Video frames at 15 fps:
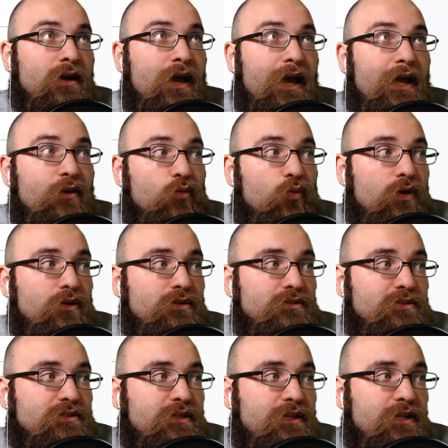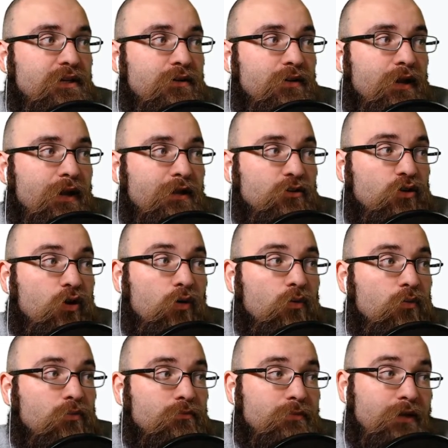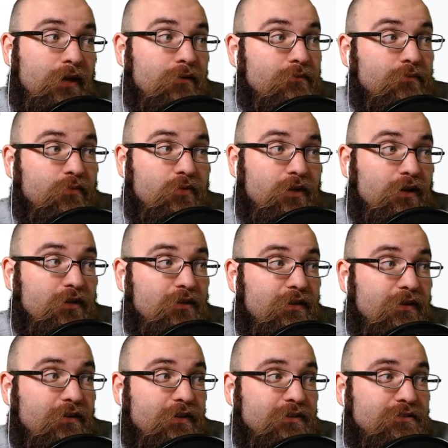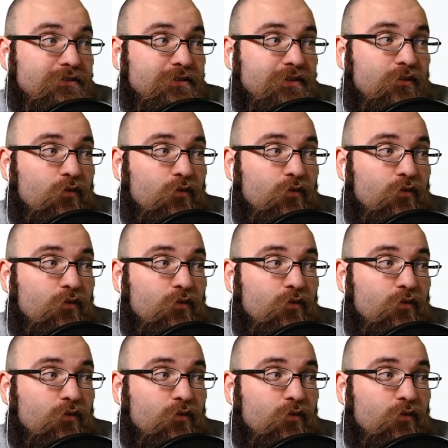and we'll sit here and go. Yeah, there it is.